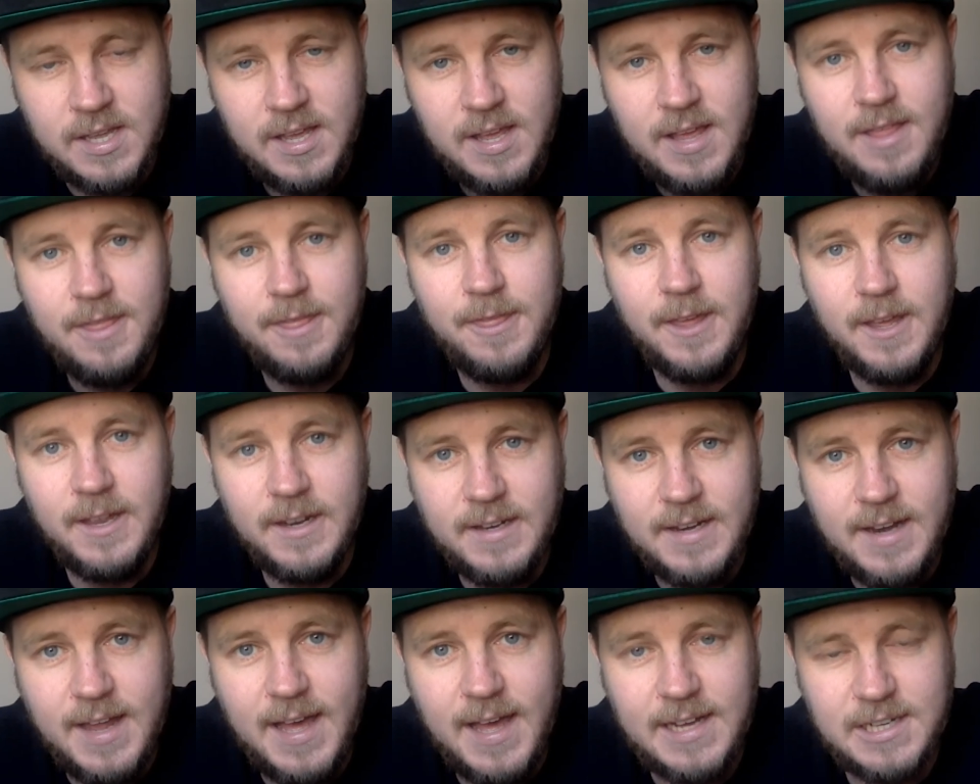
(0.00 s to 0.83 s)
the
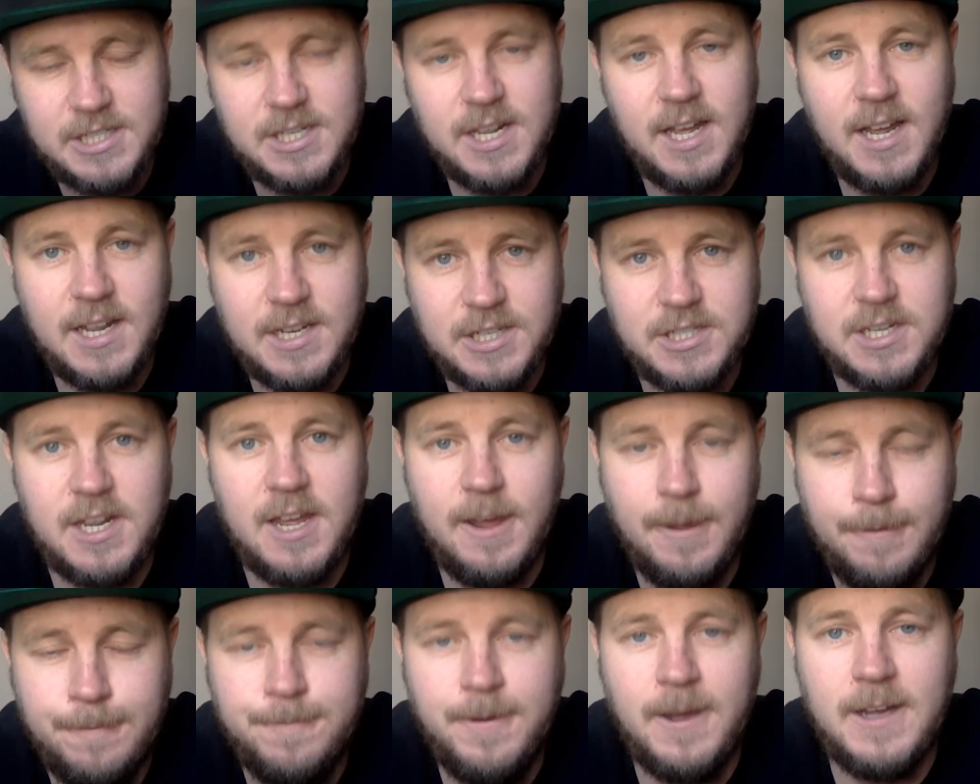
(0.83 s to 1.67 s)
next
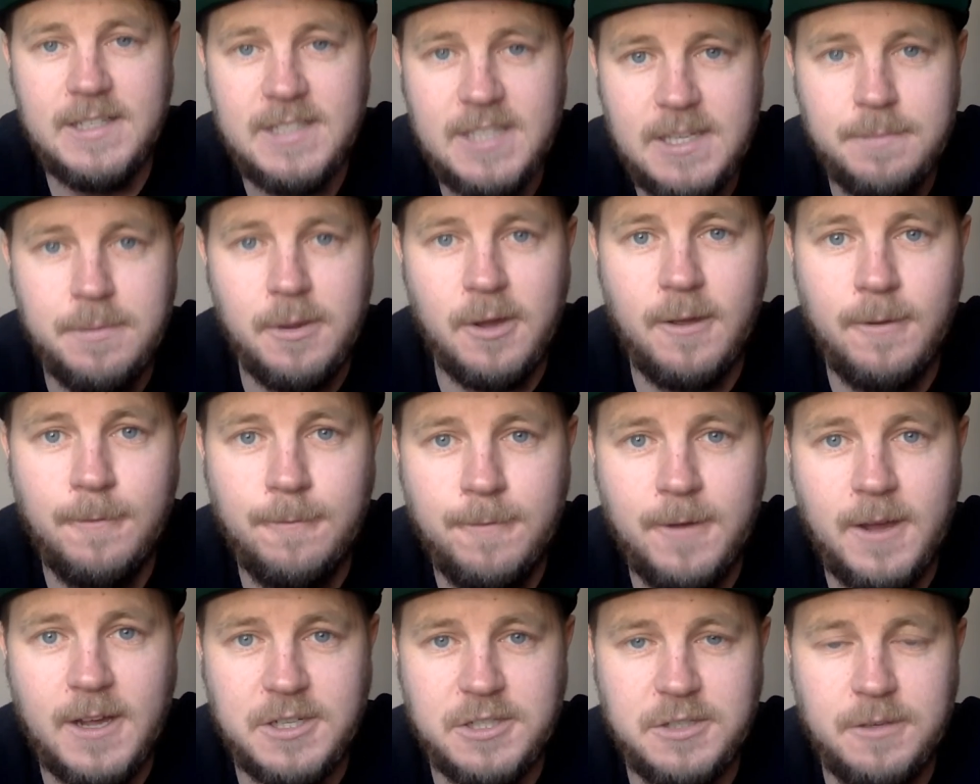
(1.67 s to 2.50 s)
hashtag Fantasy Booking
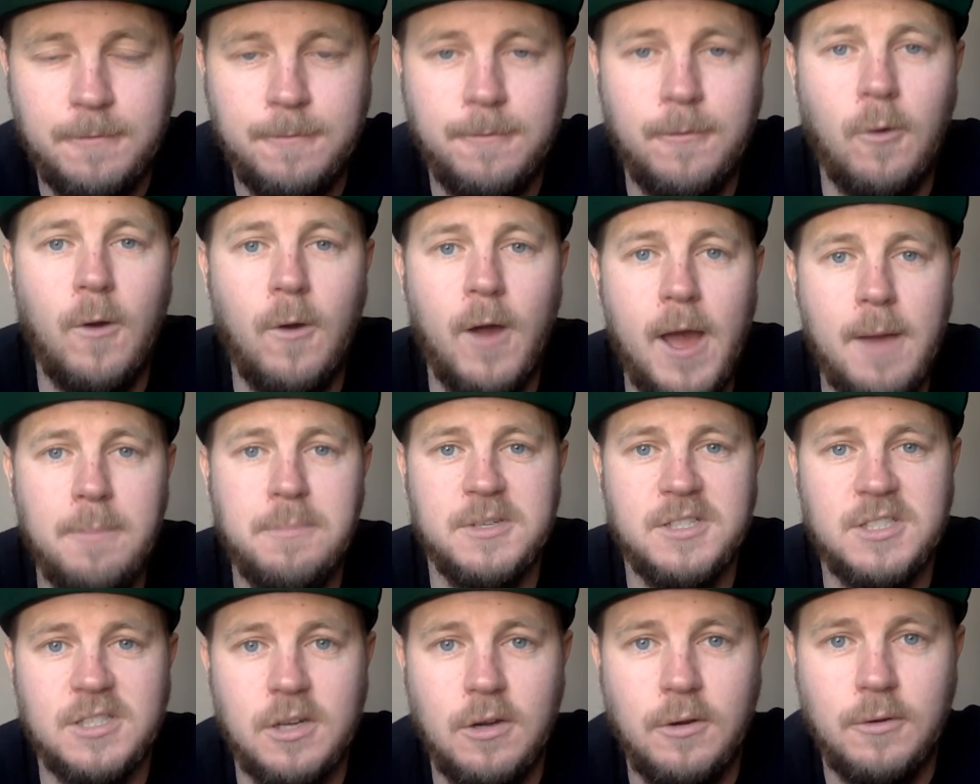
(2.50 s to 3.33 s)
Faction for
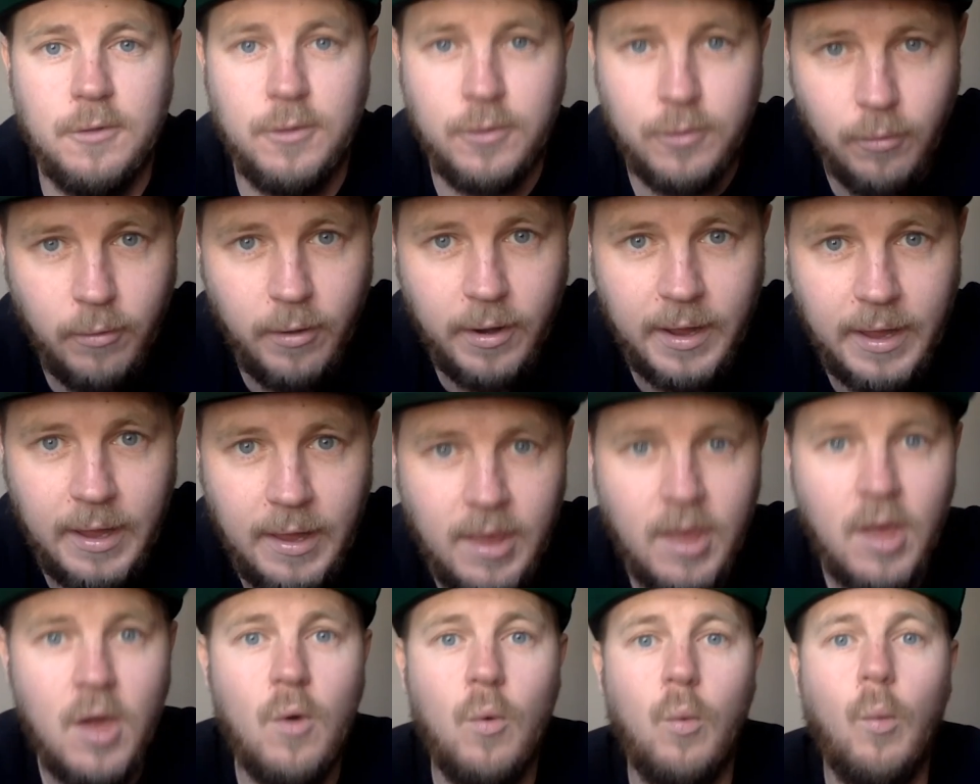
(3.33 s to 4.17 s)
episode 3,
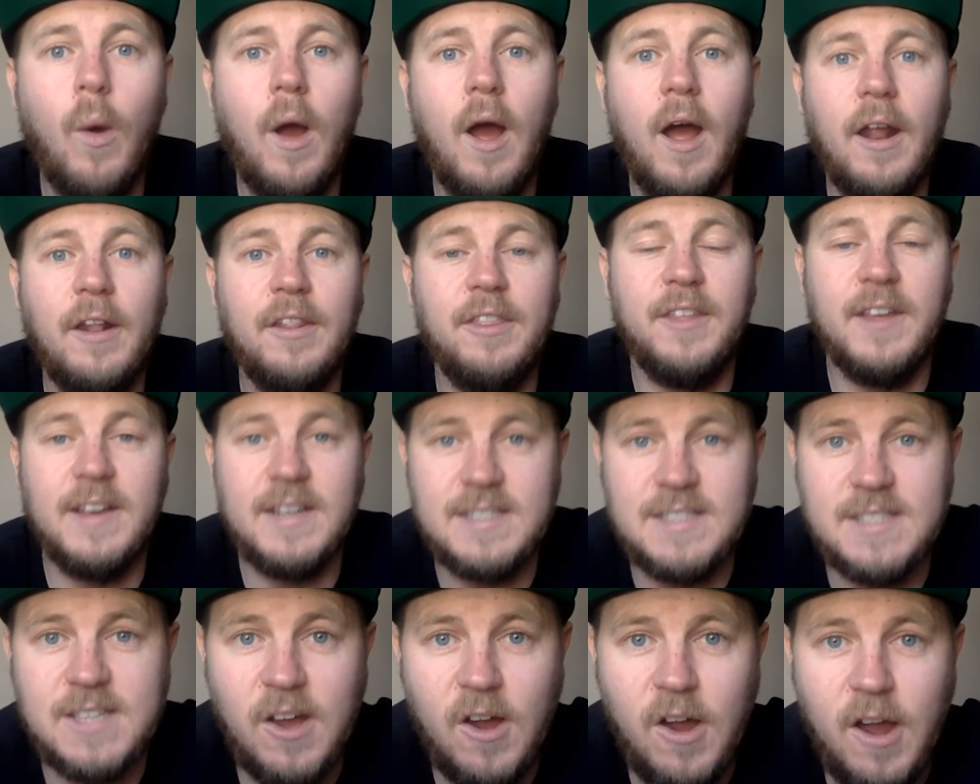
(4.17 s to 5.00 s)
where
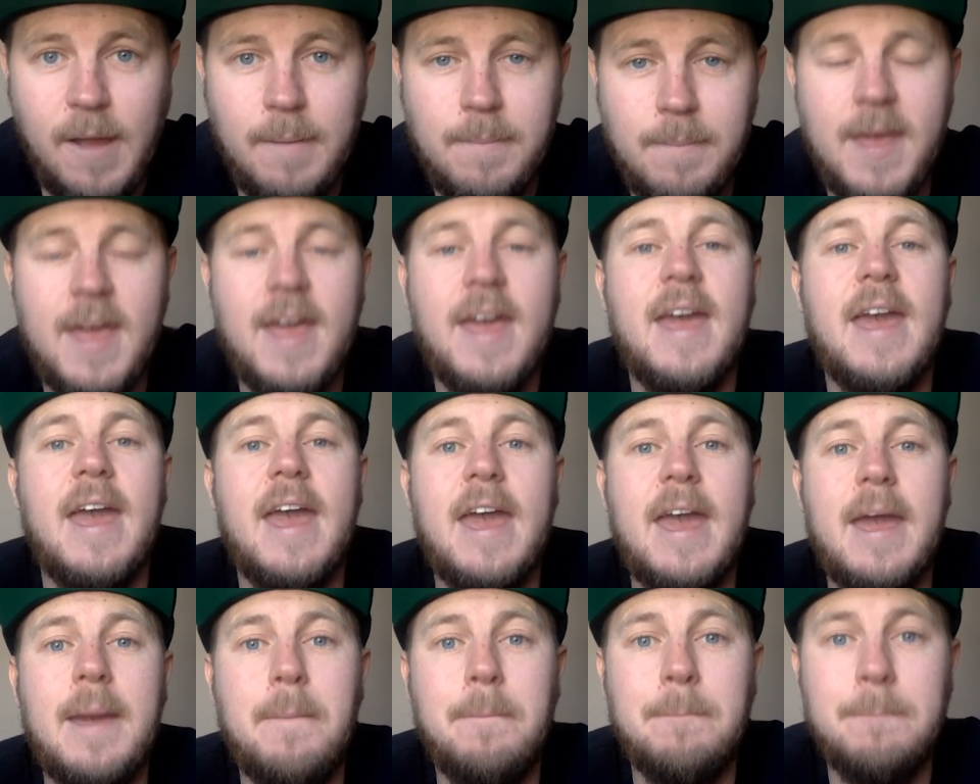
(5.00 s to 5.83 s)
this time
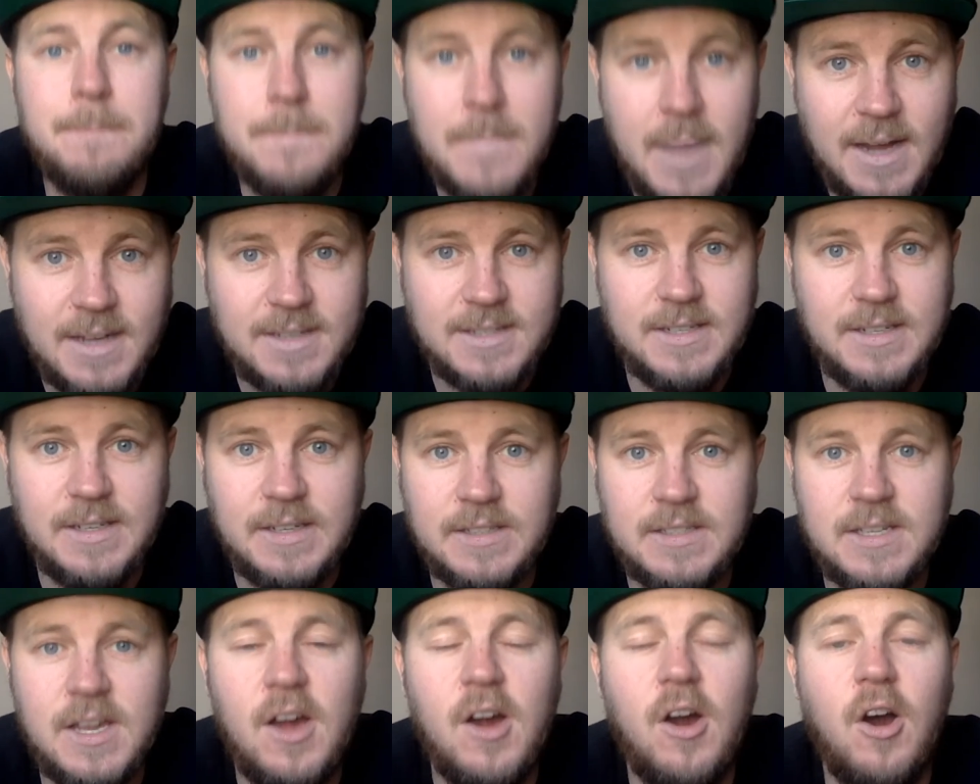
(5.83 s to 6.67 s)
it matters.